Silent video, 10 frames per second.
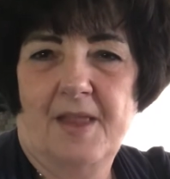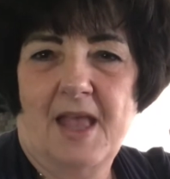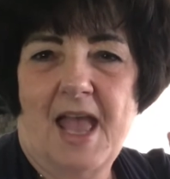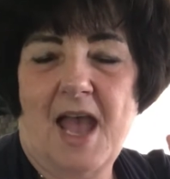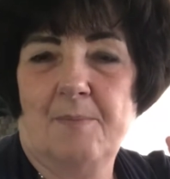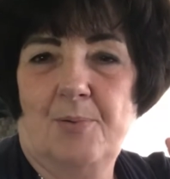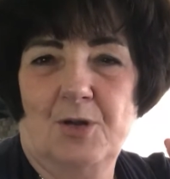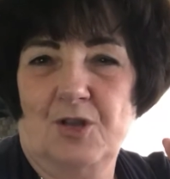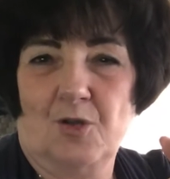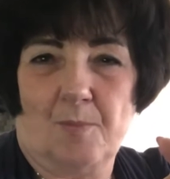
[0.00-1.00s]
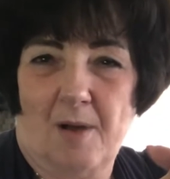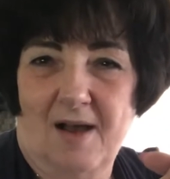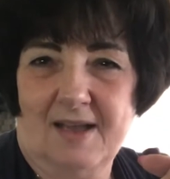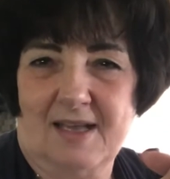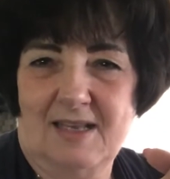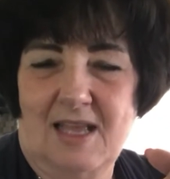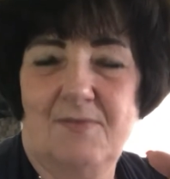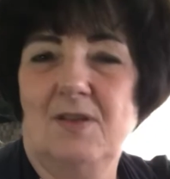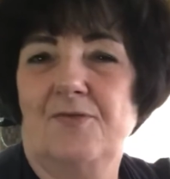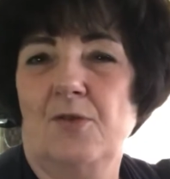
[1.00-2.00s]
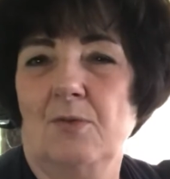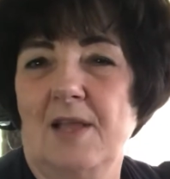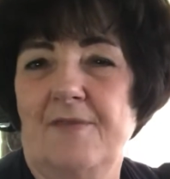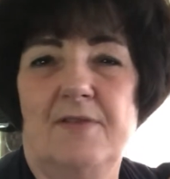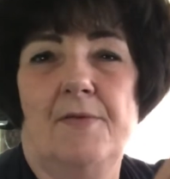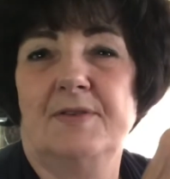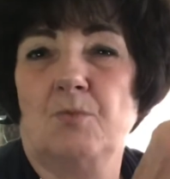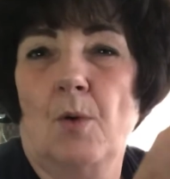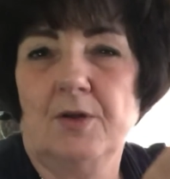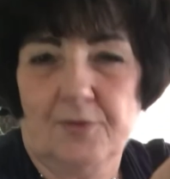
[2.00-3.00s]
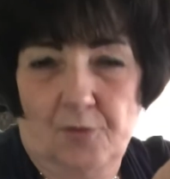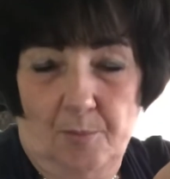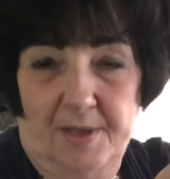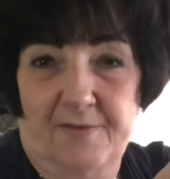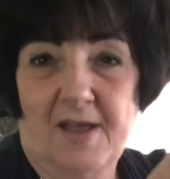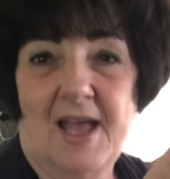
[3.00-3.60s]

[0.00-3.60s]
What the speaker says: and put it in your pocket, even if it was wonderful beef,